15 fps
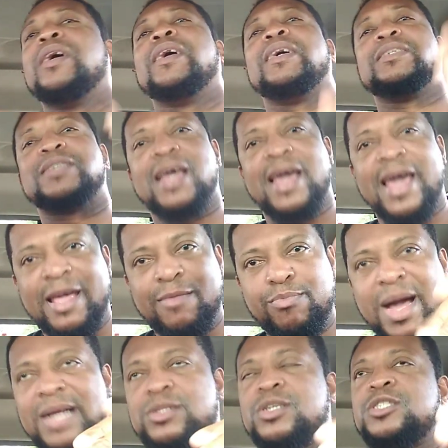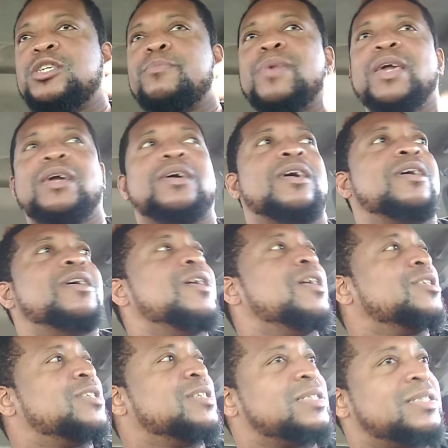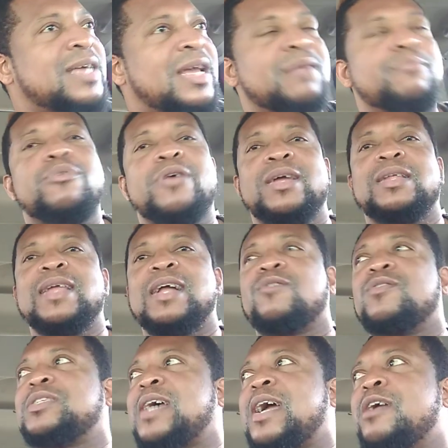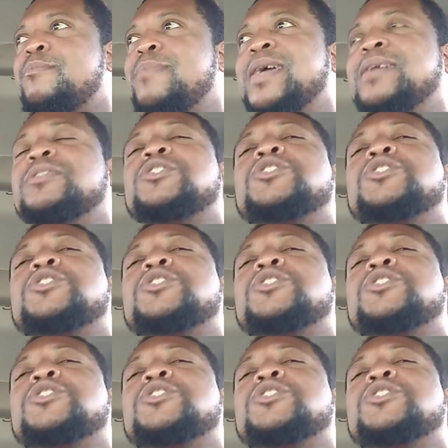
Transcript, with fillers: is head back to Jamaica to celebrate that retirement,